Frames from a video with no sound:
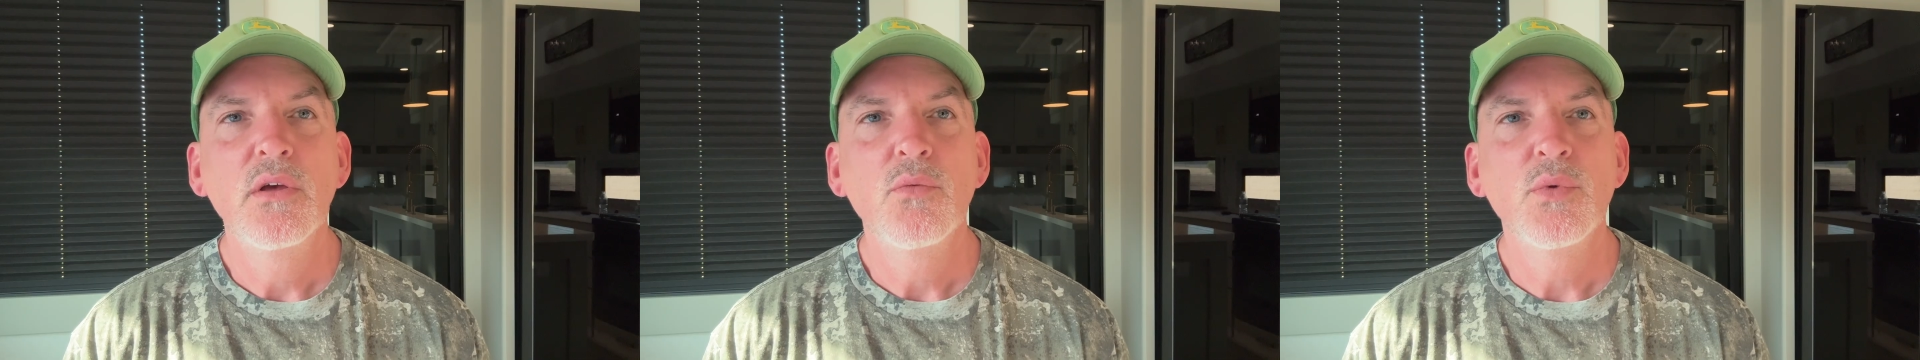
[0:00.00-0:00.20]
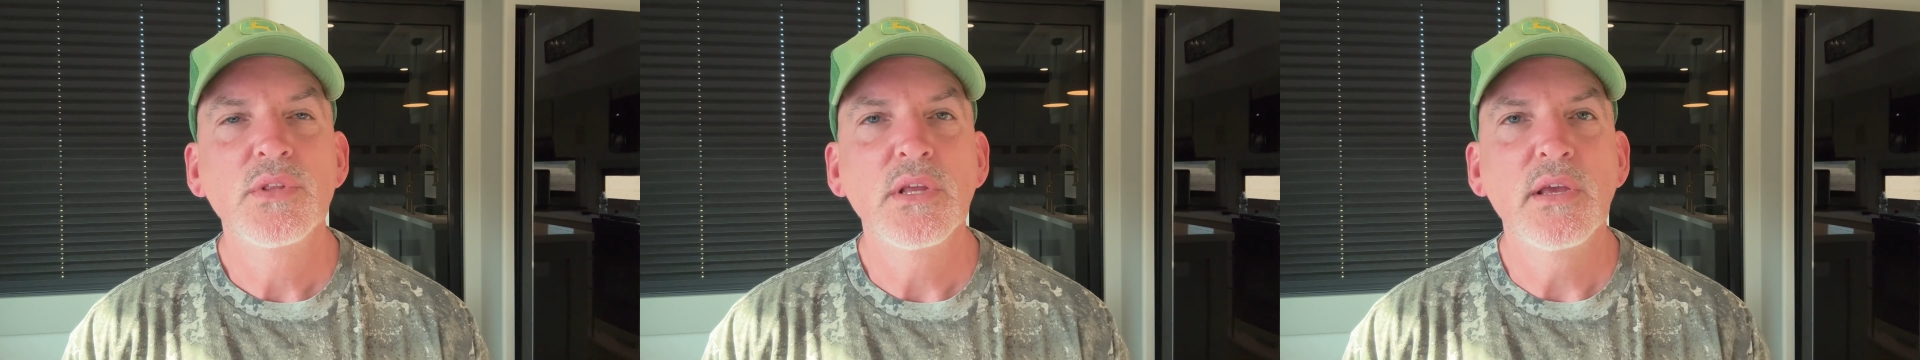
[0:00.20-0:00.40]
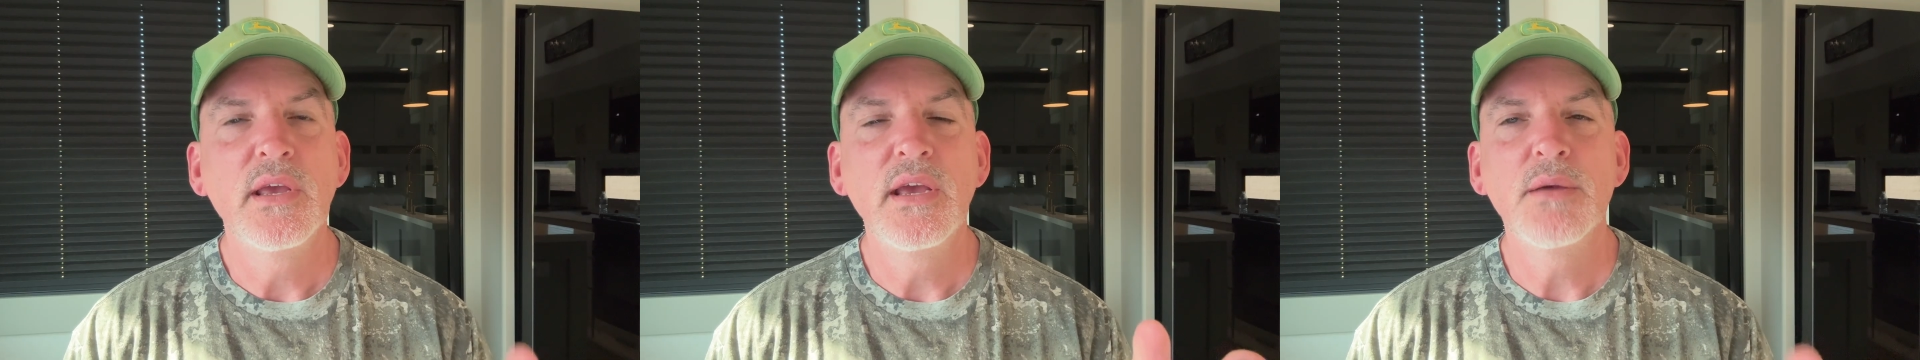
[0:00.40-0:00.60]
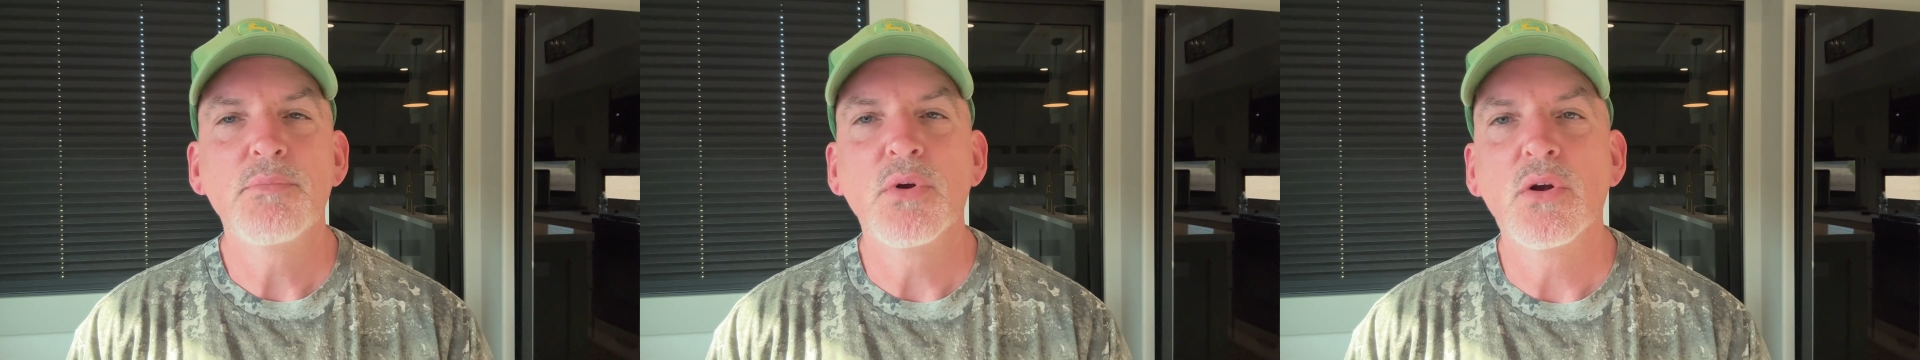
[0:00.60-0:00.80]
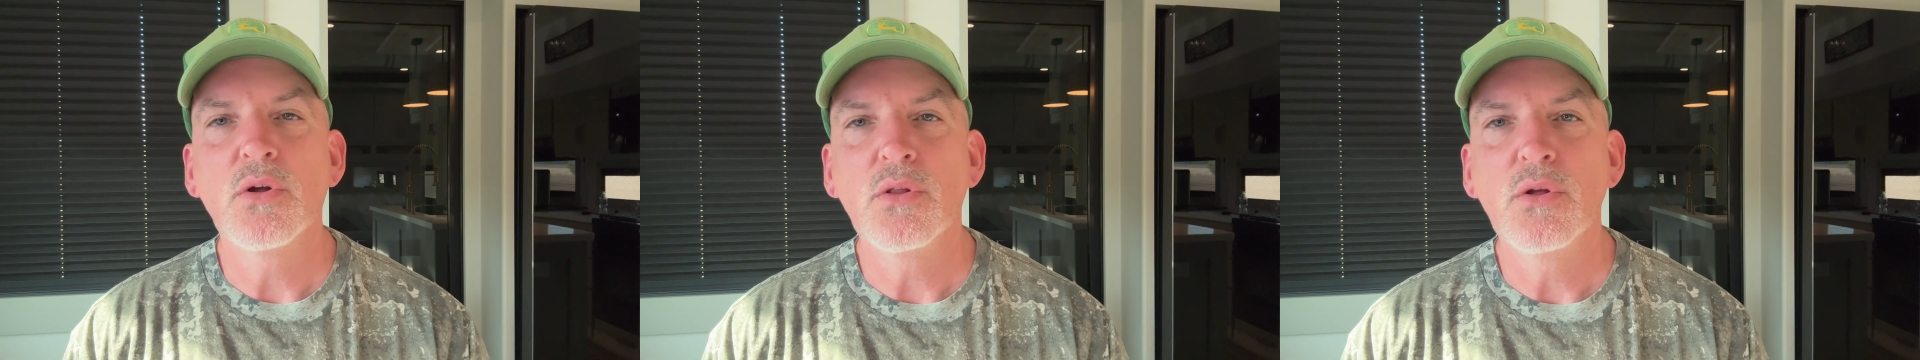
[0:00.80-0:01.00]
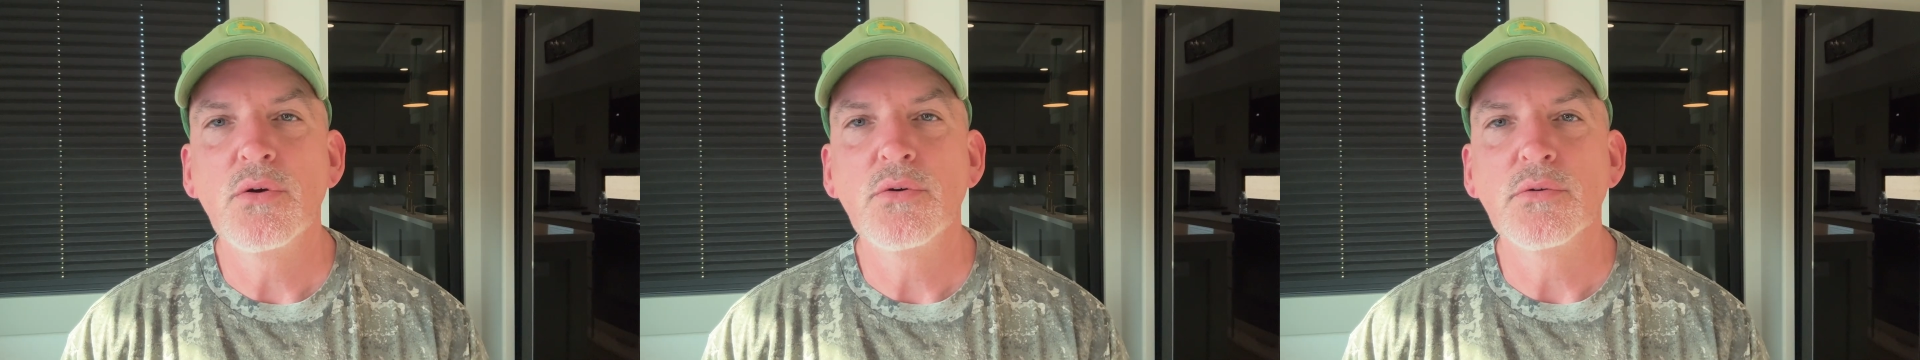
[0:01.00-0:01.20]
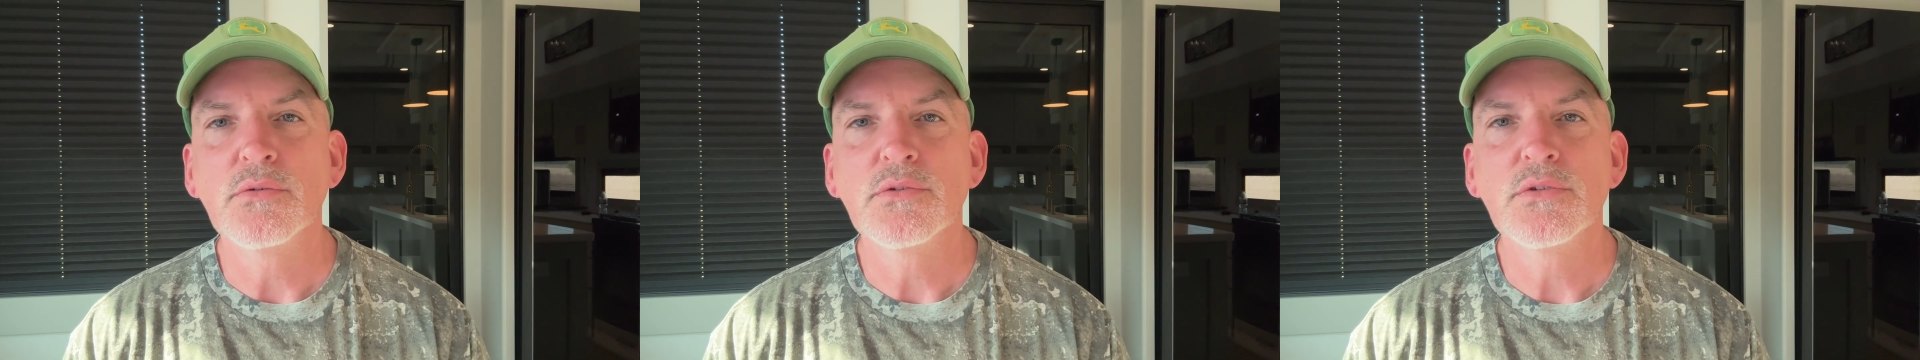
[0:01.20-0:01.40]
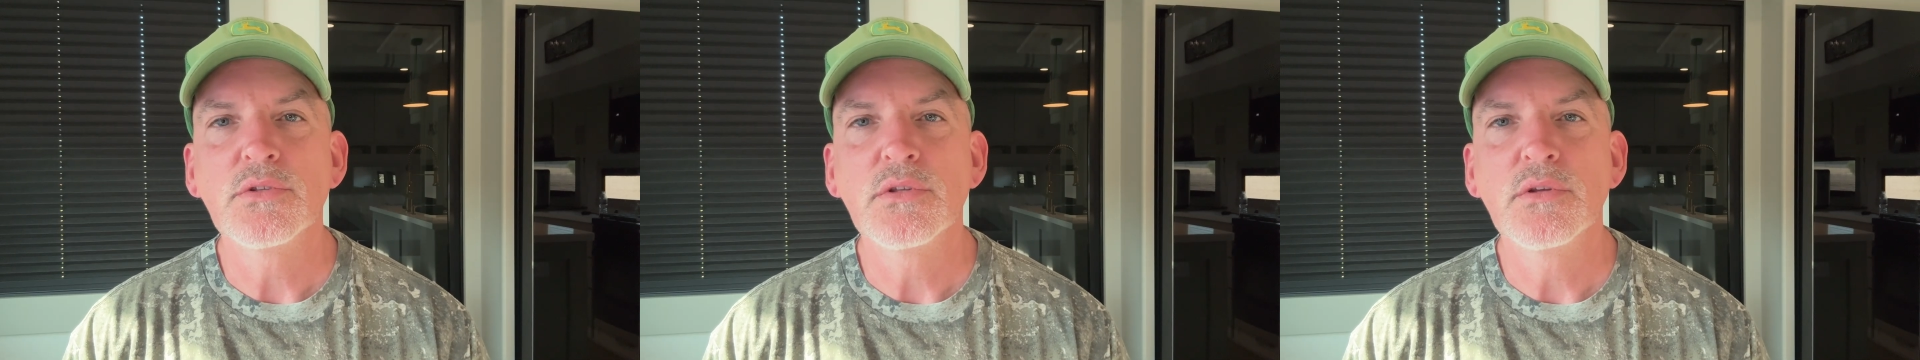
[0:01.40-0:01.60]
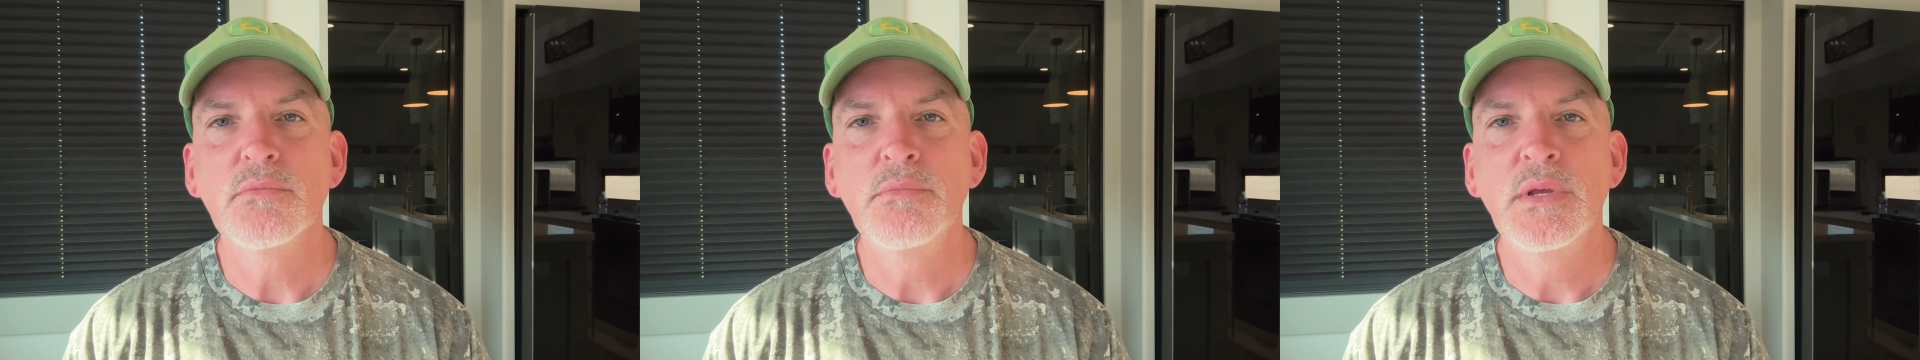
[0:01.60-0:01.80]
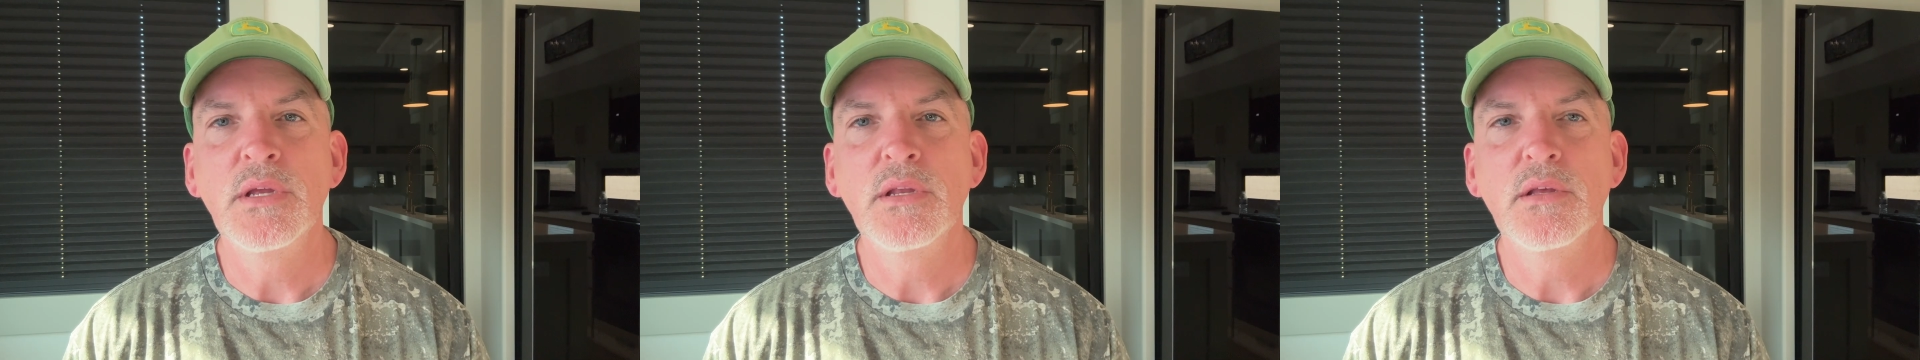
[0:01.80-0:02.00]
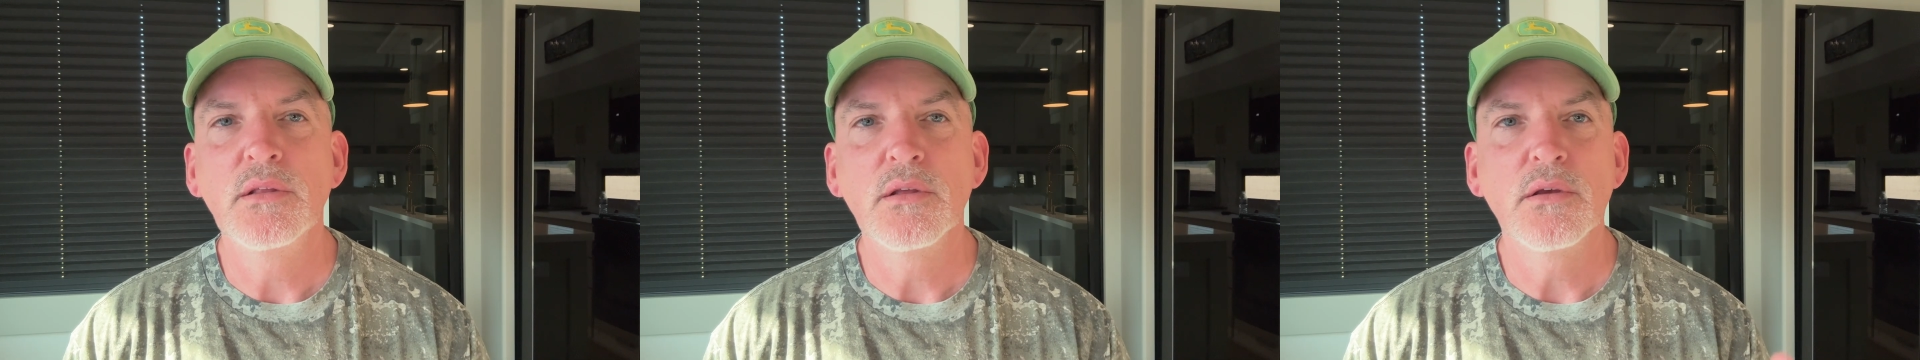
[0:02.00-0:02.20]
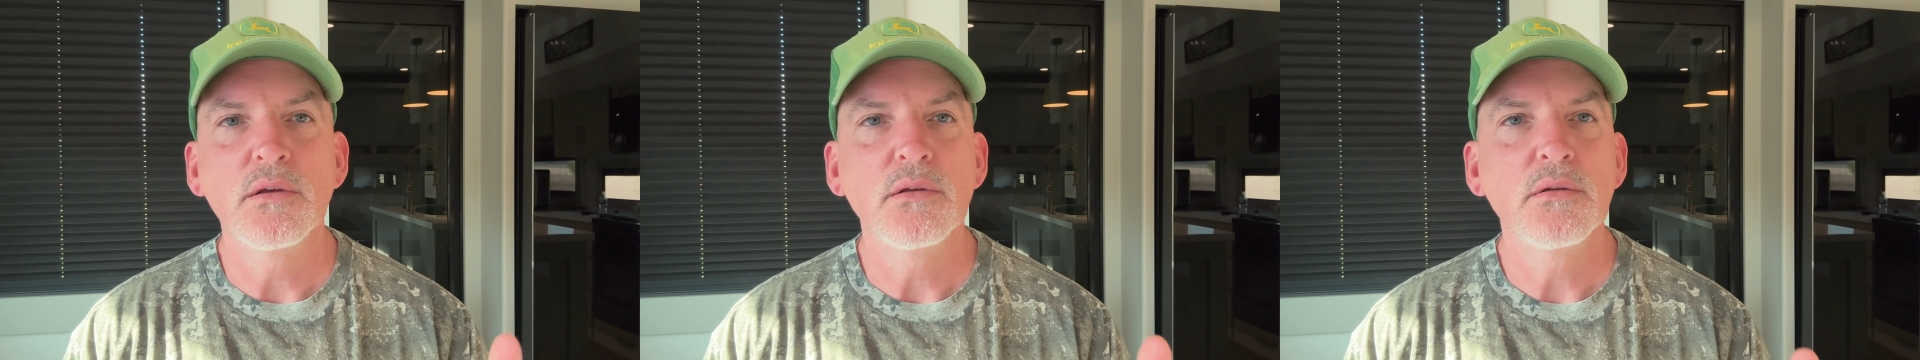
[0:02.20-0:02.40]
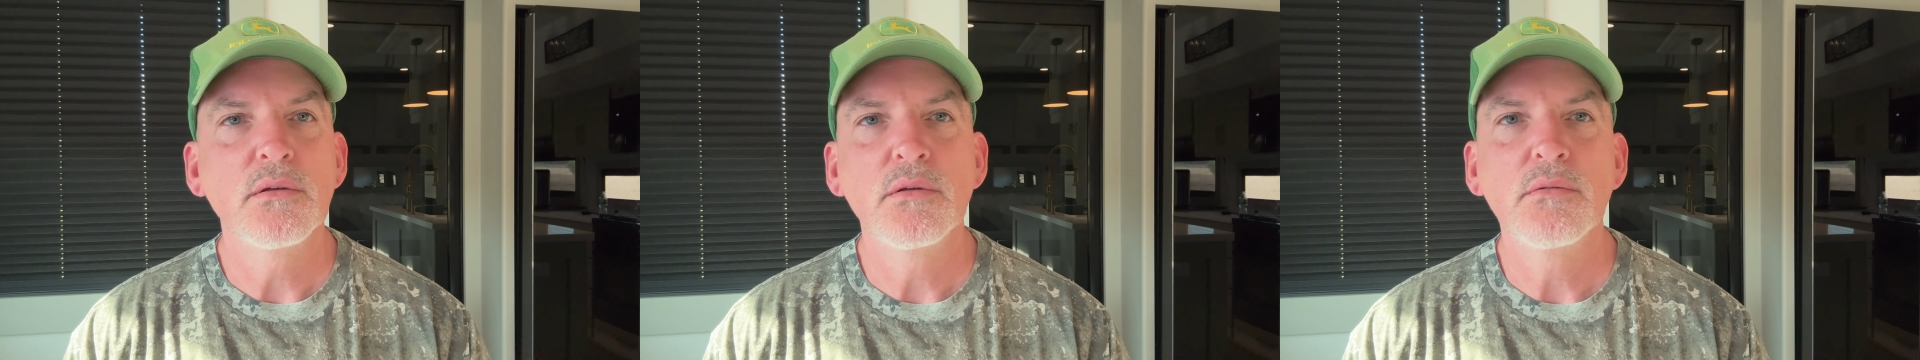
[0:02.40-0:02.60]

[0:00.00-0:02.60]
with the camper closed, meaning the